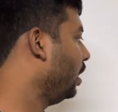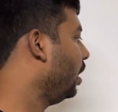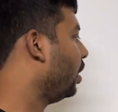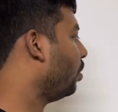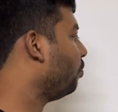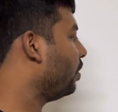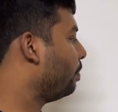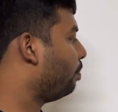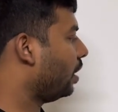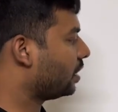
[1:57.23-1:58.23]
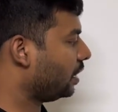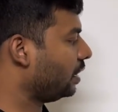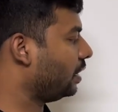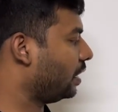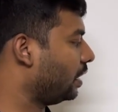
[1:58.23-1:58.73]
Now we pass
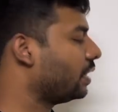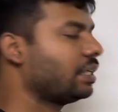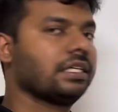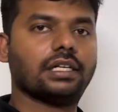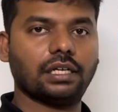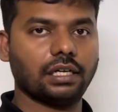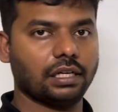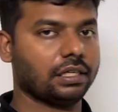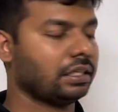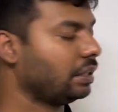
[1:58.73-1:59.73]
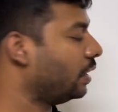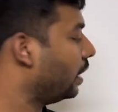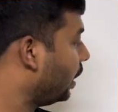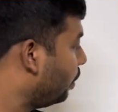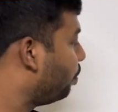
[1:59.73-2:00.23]
on that
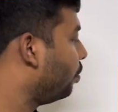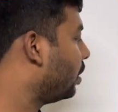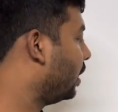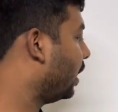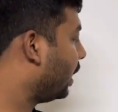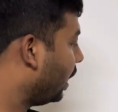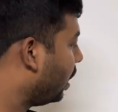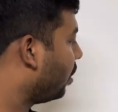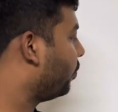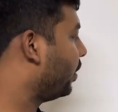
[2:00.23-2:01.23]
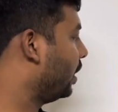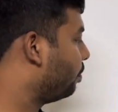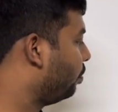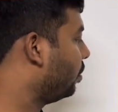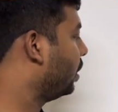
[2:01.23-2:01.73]
input, that layer of the
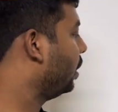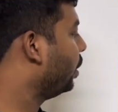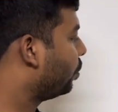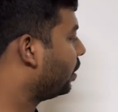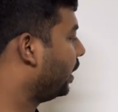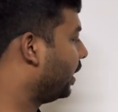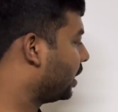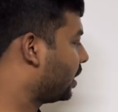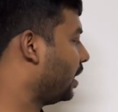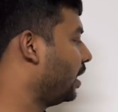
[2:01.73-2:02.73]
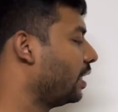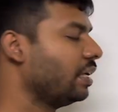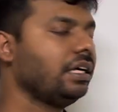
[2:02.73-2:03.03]
input, to the next layer,